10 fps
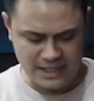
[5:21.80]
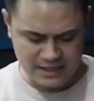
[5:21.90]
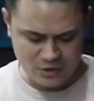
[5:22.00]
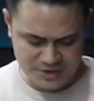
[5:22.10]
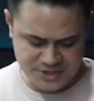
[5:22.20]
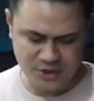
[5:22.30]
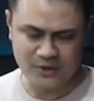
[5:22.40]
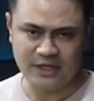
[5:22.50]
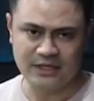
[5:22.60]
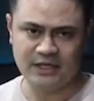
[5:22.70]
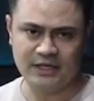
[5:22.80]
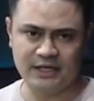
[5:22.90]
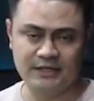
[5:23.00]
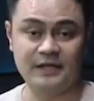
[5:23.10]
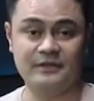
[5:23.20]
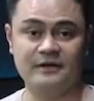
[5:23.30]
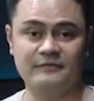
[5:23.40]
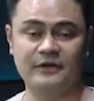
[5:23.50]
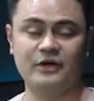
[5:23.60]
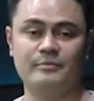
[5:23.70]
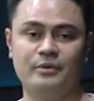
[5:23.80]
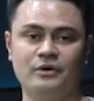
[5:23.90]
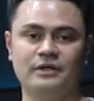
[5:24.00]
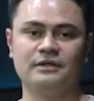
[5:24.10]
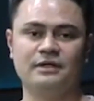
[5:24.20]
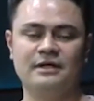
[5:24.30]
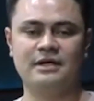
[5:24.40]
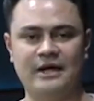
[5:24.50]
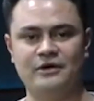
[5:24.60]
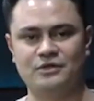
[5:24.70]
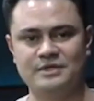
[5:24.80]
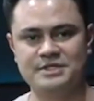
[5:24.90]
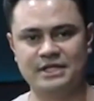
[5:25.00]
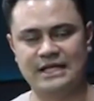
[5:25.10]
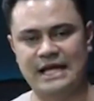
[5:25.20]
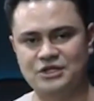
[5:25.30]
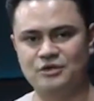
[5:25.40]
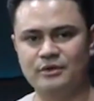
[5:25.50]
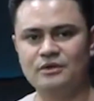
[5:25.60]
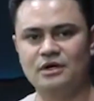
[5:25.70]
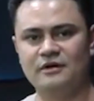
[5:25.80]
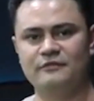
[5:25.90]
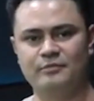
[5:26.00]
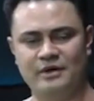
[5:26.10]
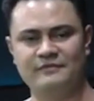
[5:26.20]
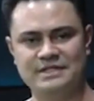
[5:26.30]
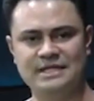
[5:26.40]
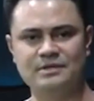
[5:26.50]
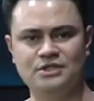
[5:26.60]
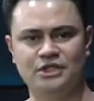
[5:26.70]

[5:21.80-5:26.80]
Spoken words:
Another very important characteristic and attribute of Prophet T.B.